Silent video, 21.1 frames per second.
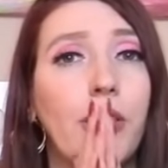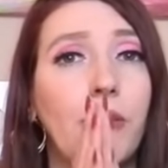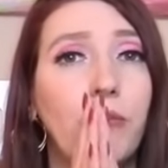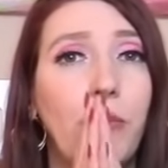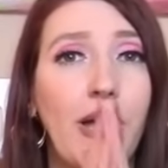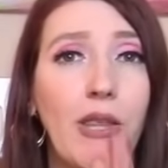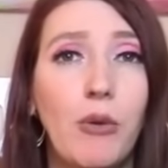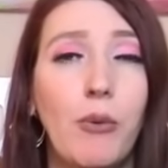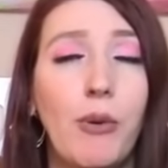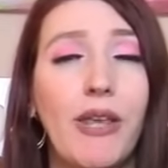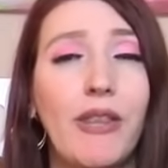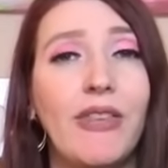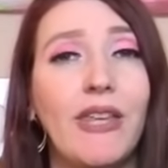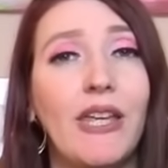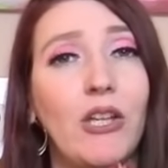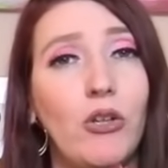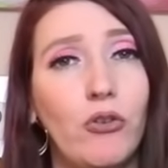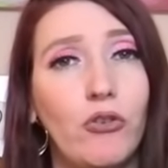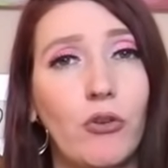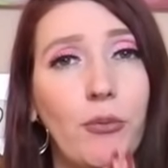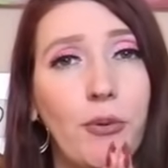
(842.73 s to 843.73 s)
And by the way,
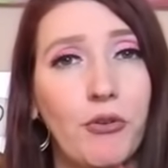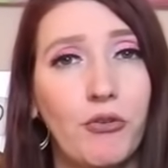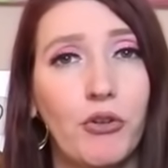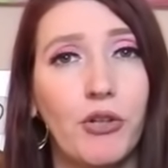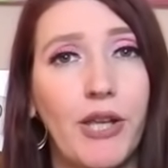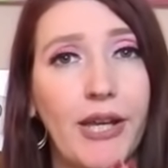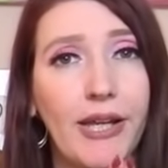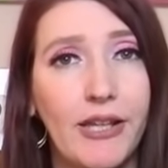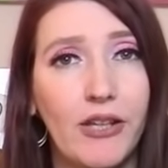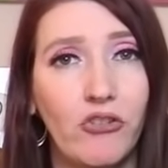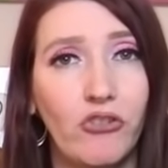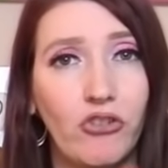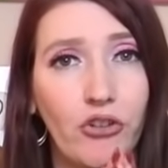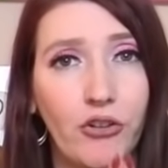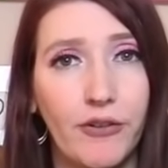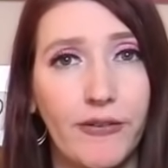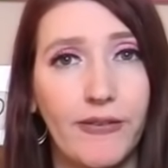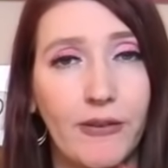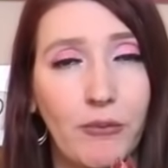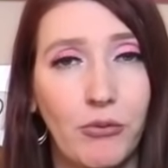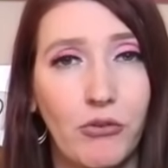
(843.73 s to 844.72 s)
thank you so much for liking,
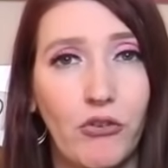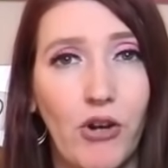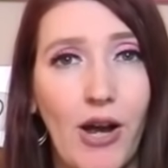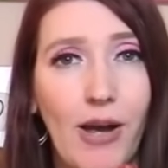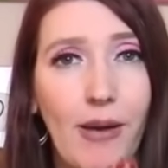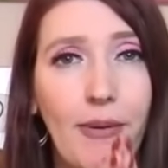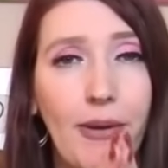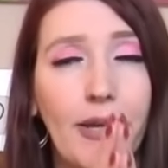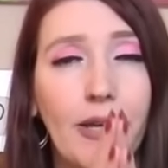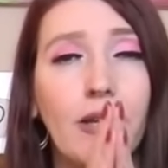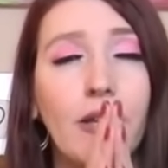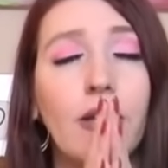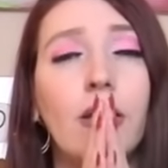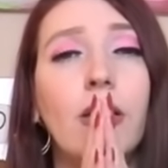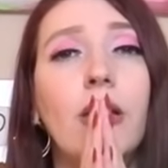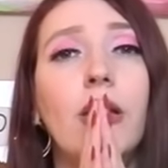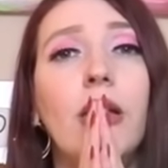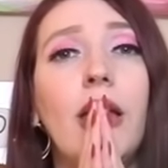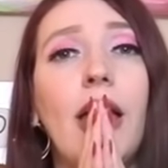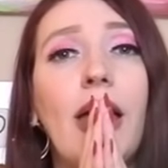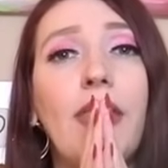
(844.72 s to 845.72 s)
sharing, and subscribing.
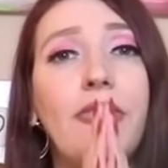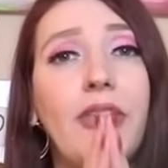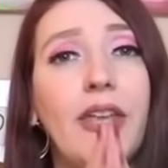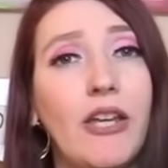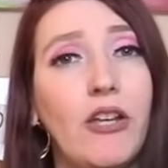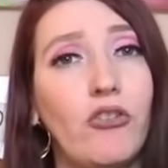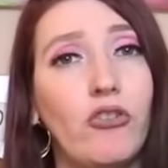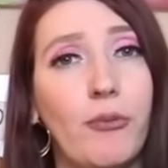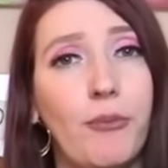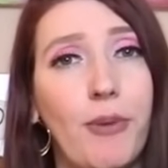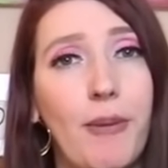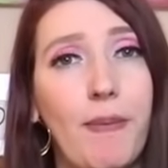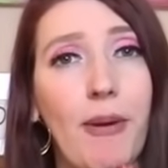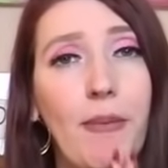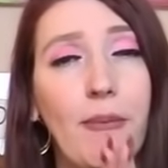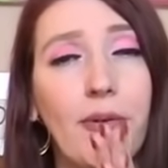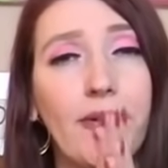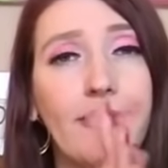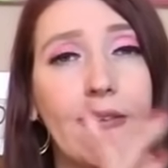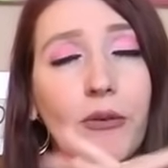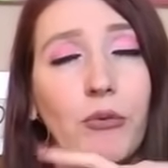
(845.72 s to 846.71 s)
And thank you to my
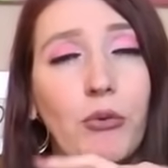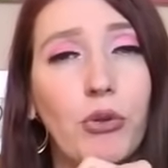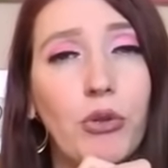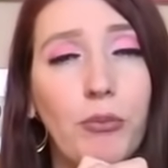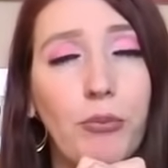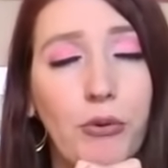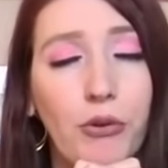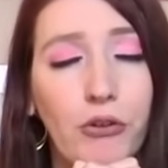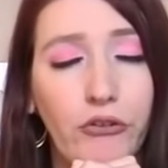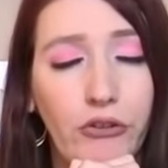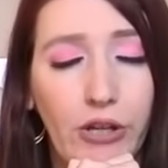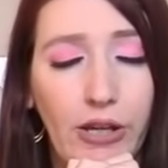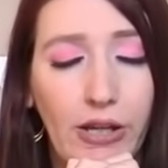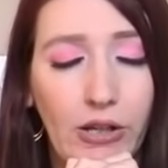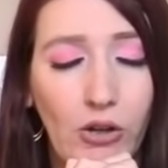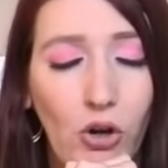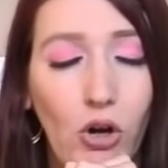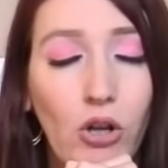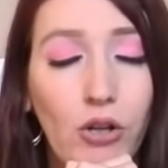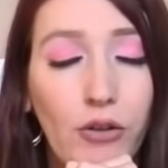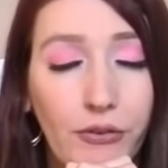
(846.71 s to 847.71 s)
members. I really appreciate
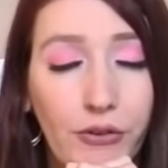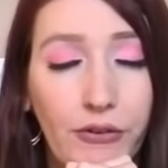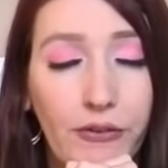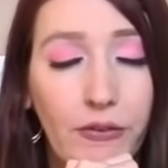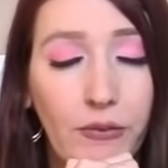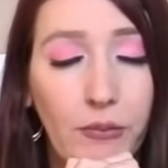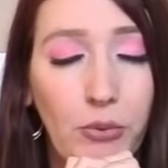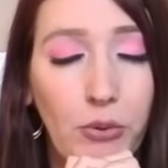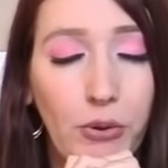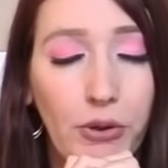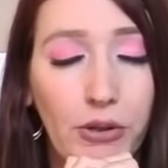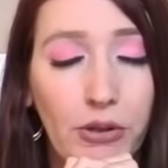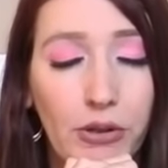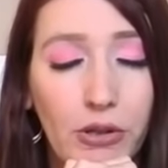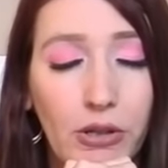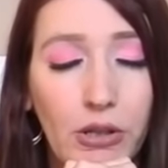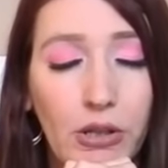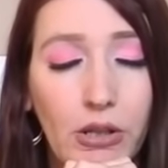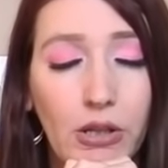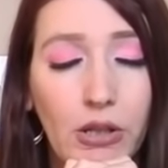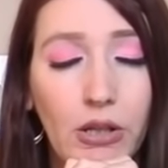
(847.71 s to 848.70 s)
all of your support.
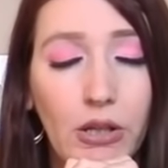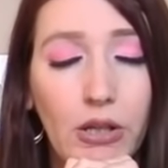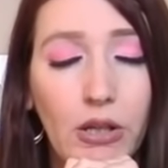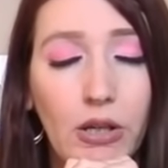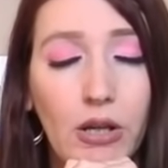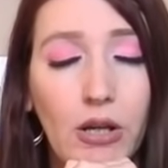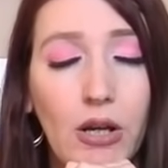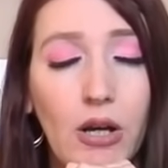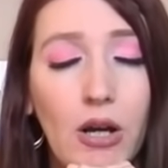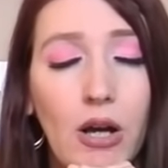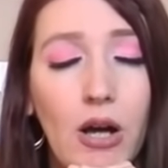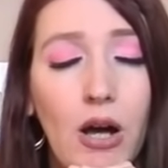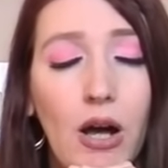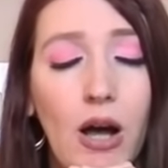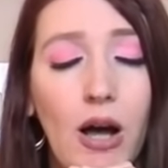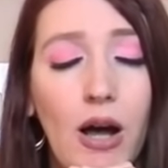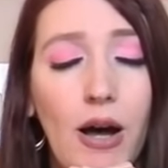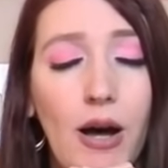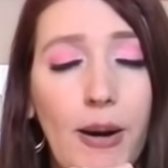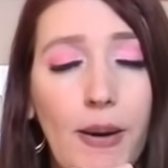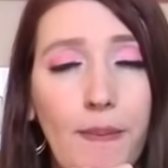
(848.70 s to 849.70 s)

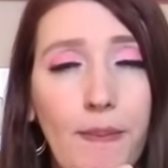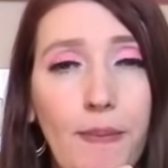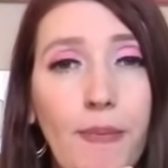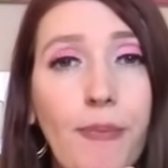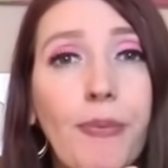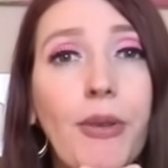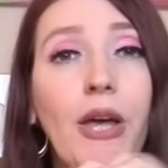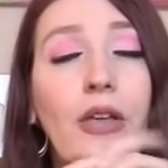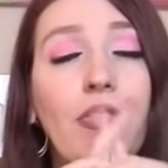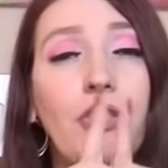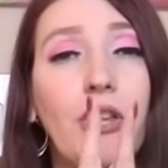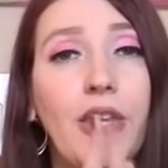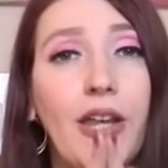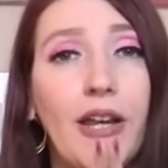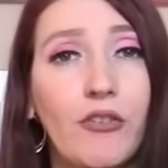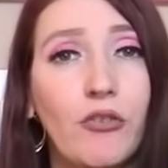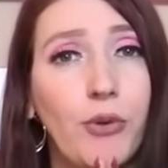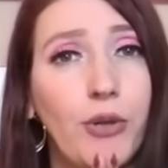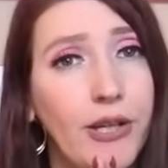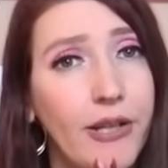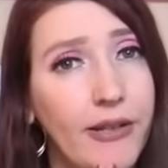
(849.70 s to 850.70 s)
Um, the
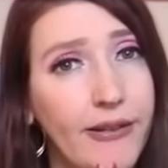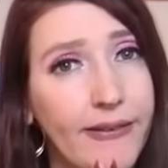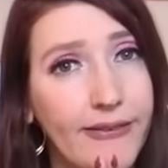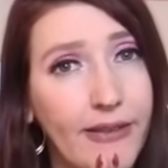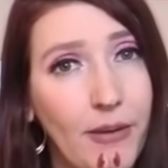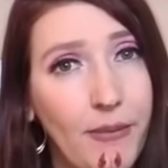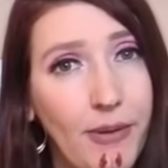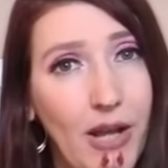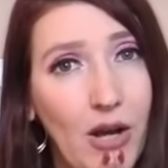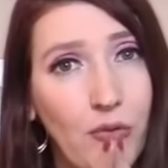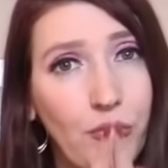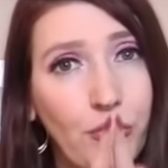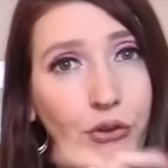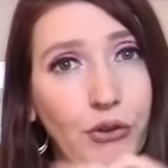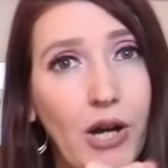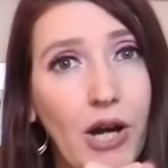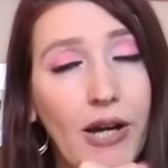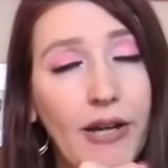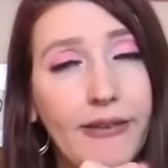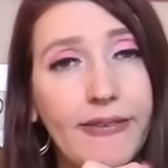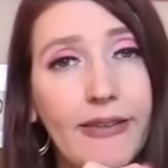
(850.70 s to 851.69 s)
next reading that's coming out for you
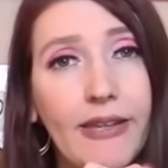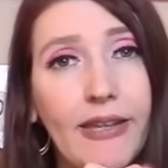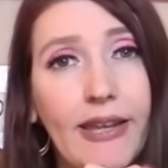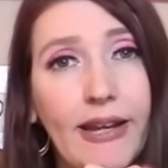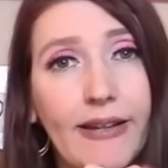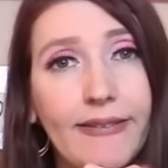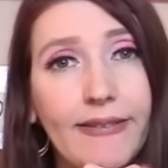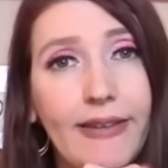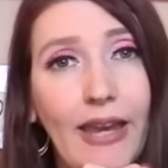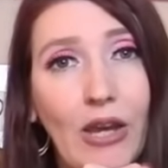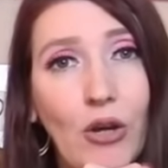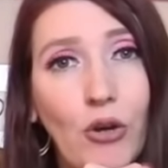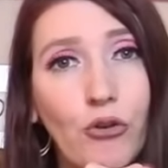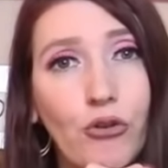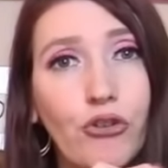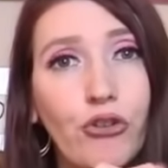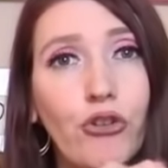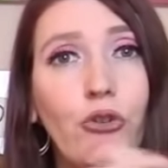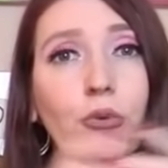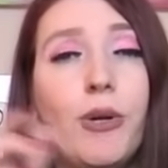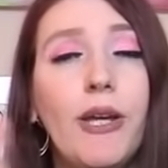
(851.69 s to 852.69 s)
guys in the next day or
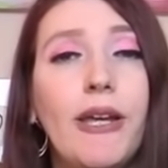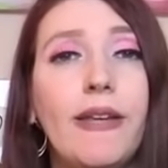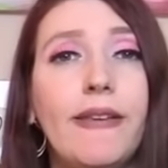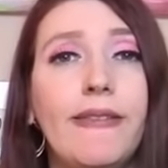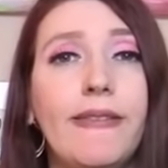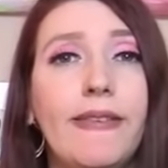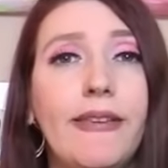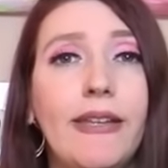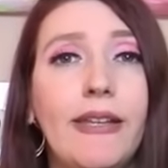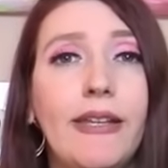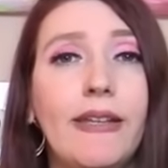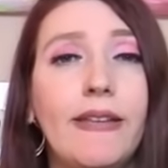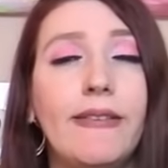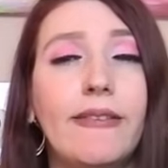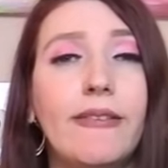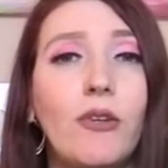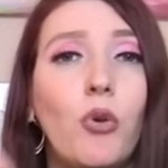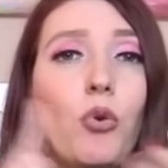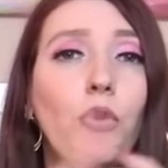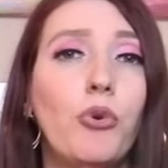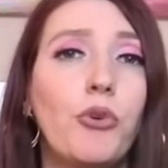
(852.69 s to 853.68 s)
two is the
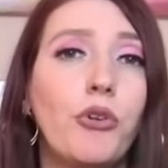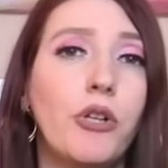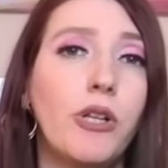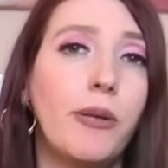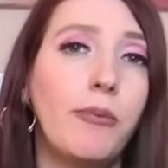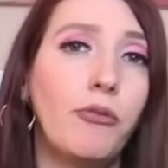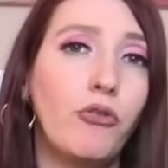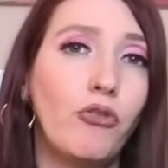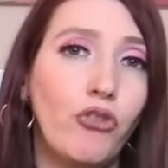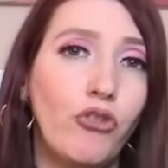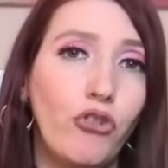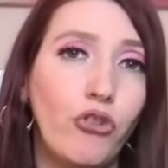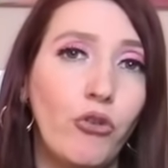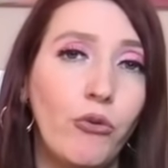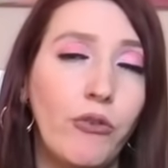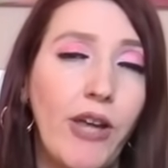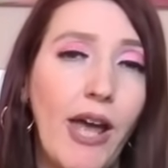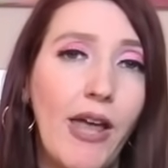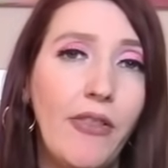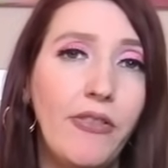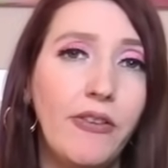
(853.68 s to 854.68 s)
solar eclipse for June
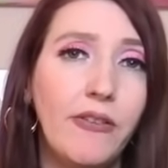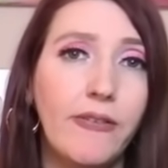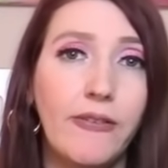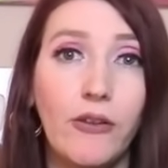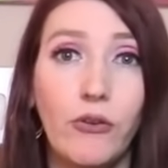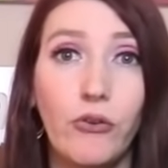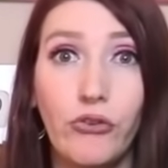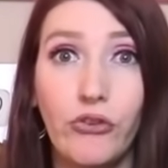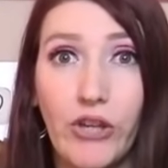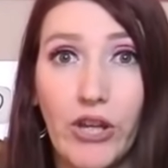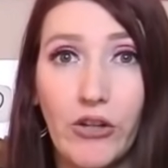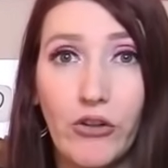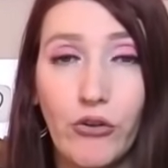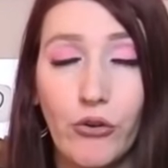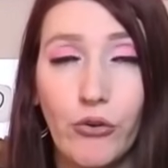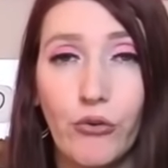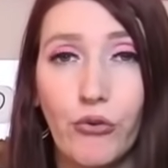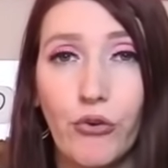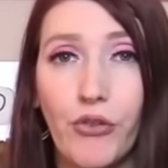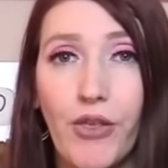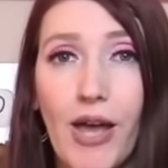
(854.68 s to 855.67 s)
10th, so stay
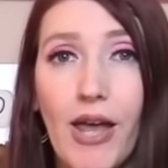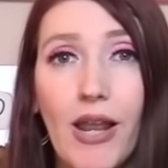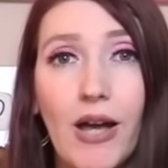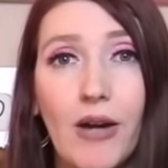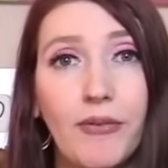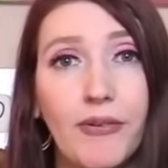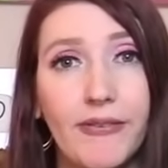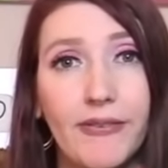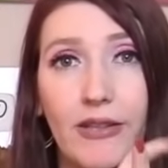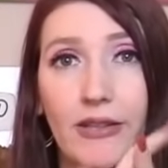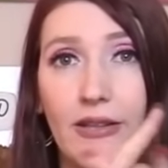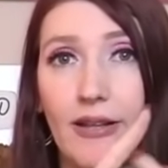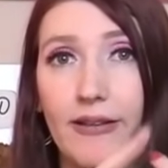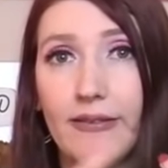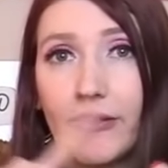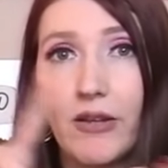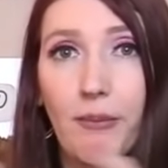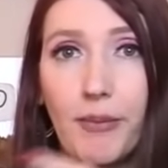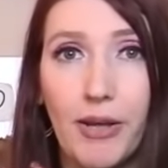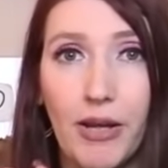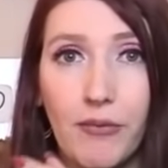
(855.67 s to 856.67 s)
tuned for that. Obviously,
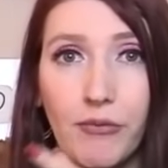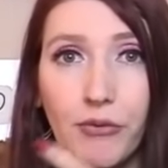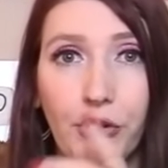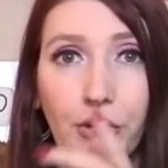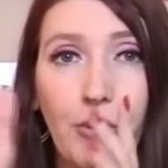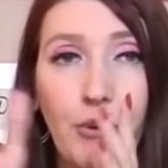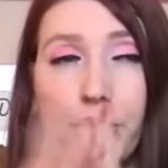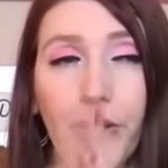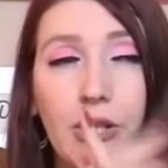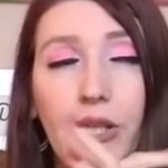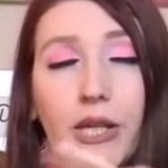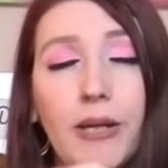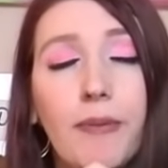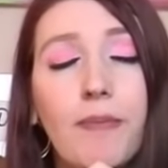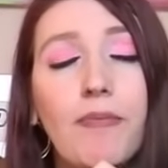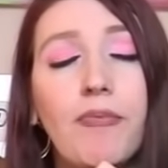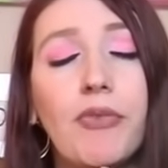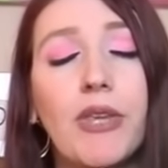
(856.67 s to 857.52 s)
that's coming up very quickly